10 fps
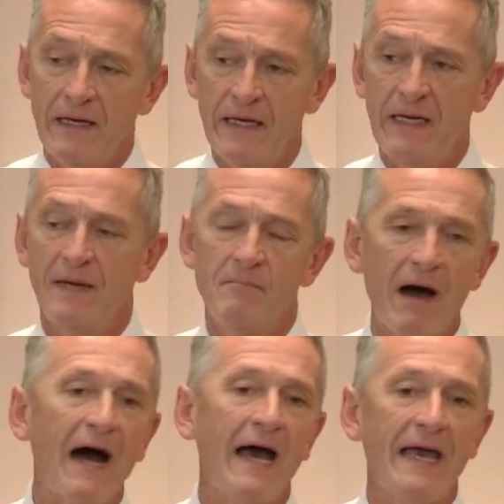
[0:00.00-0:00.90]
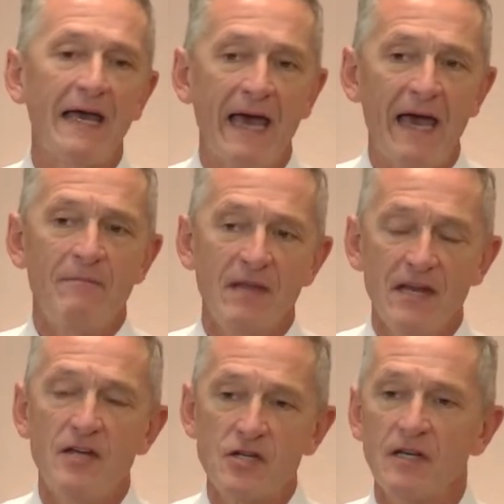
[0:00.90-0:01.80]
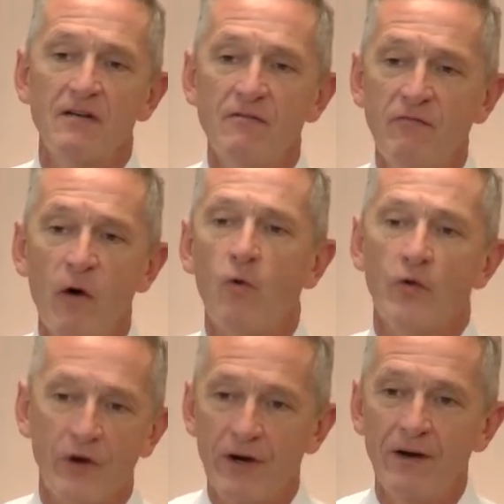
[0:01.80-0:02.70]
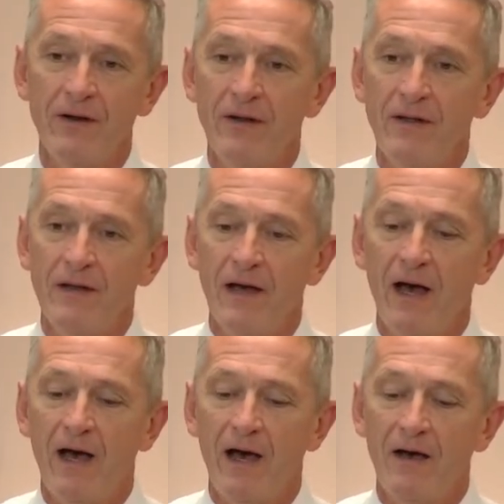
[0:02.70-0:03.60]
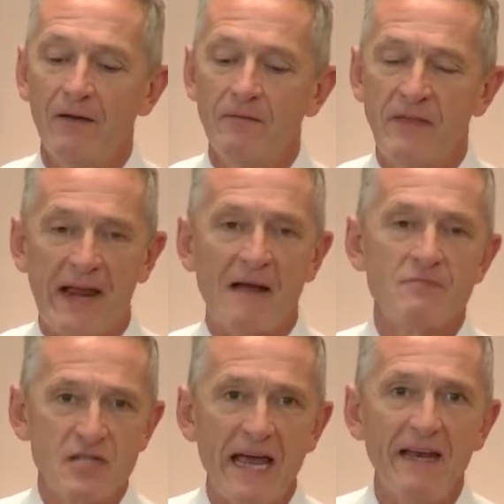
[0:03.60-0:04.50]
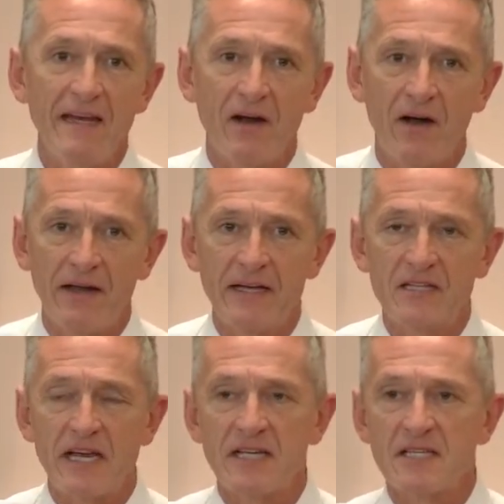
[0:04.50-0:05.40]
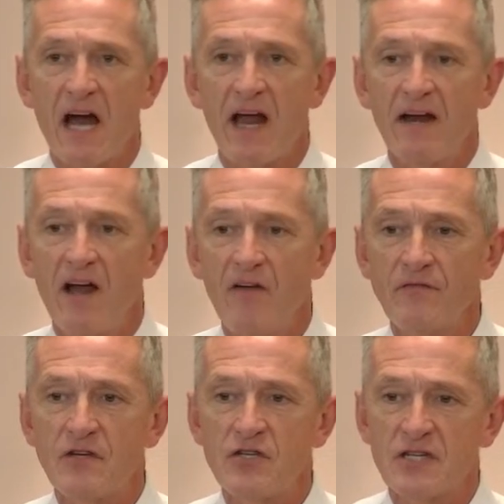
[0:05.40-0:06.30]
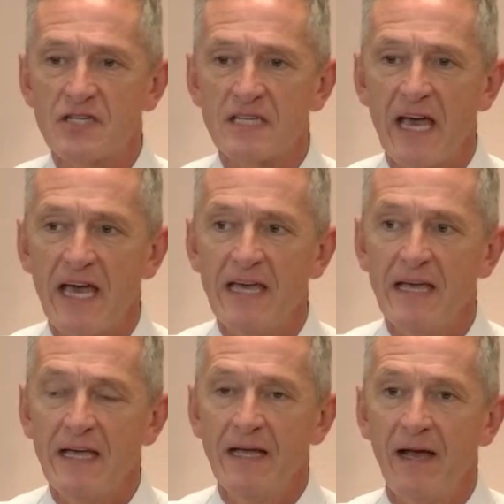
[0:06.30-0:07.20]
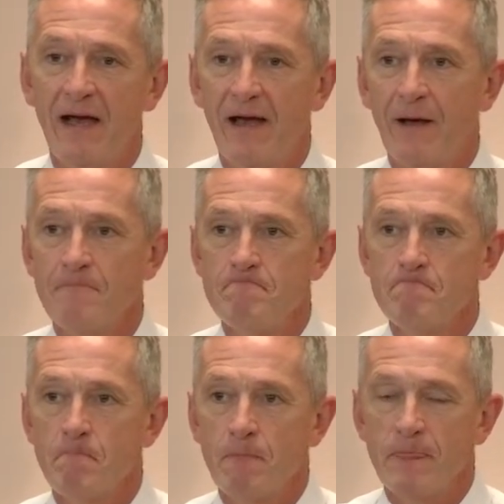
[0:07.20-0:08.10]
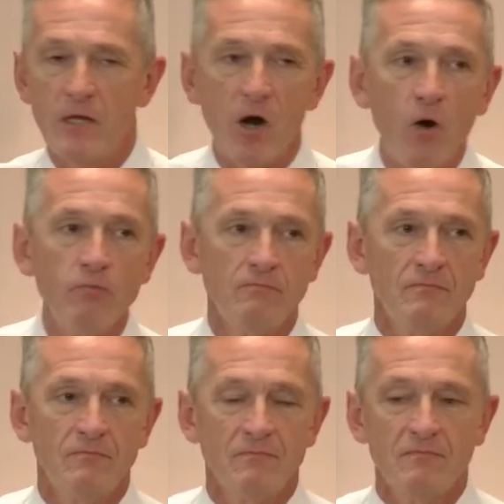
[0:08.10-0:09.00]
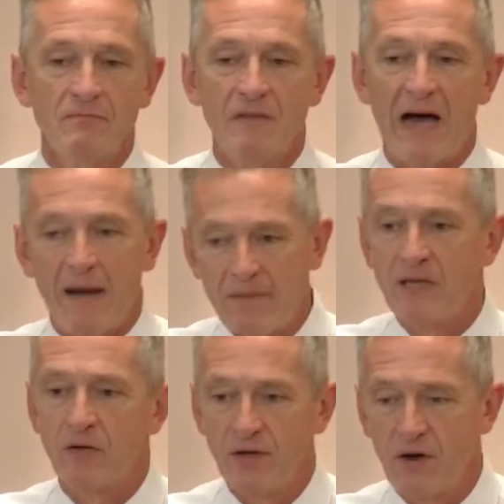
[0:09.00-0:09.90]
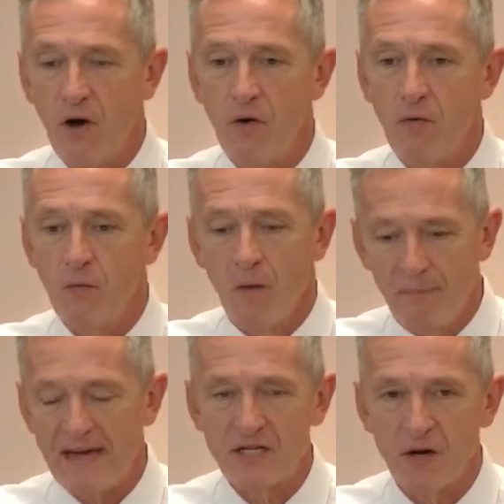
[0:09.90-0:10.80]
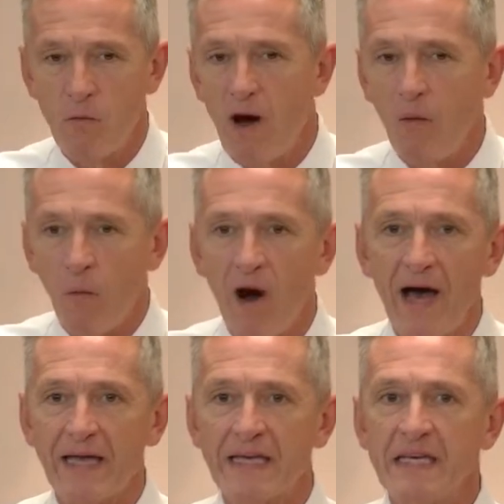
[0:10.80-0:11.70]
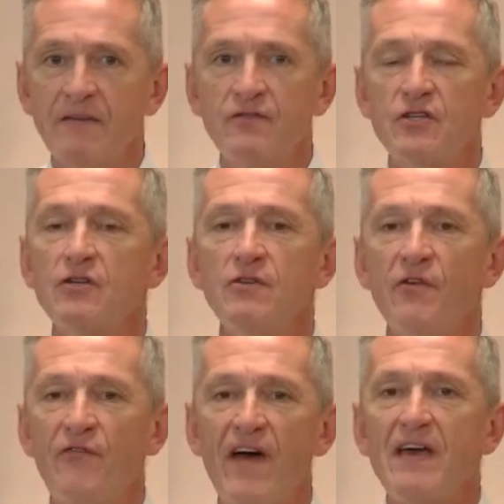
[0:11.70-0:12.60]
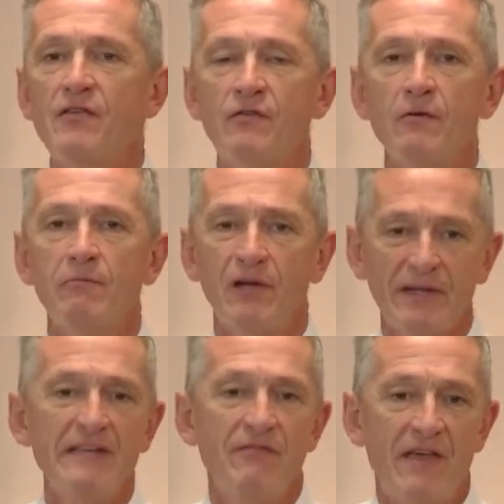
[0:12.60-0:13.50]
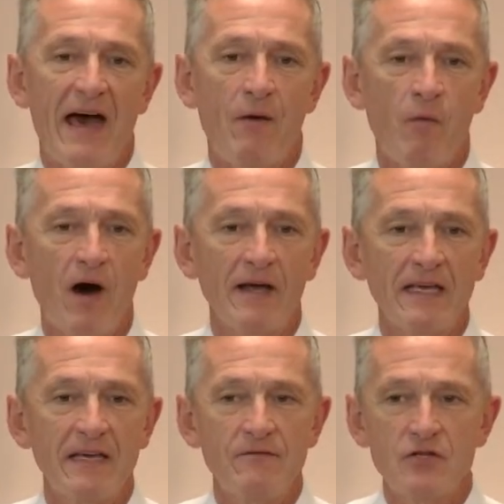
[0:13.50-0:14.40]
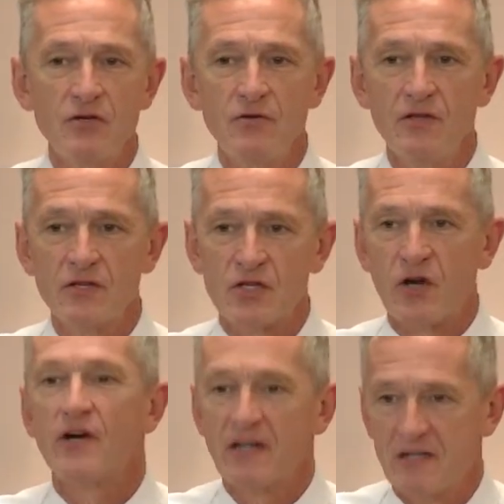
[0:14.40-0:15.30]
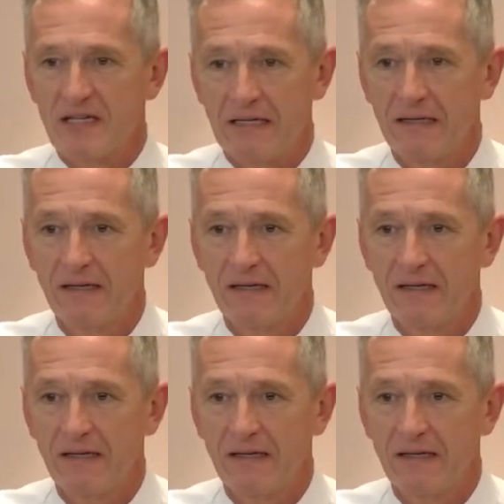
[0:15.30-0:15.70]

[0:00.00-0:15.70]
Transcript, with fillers: in my ammunition folder uh, that I'm standing on. It's, it's not enough to just say, uh, you know, I'm healed and whole. Well, based on what? What gives you the faith to believe that? What gives you the certainty?